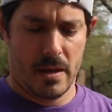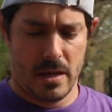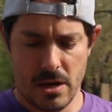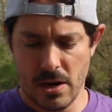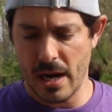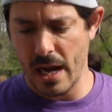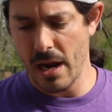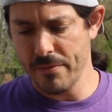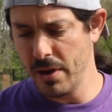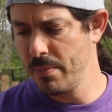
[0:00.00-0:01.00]
Here I
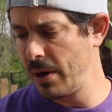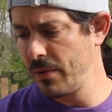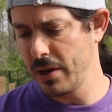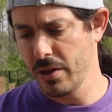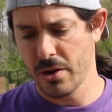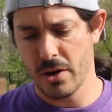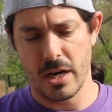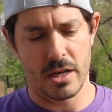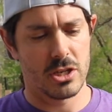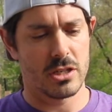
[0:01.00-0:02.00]
have my
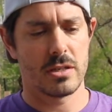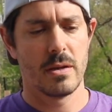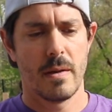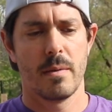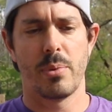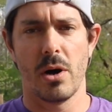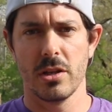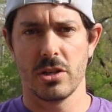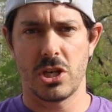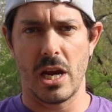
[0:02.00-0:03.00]
regular just
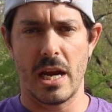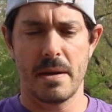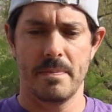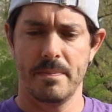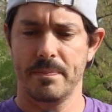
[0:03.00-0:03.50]
ball and chain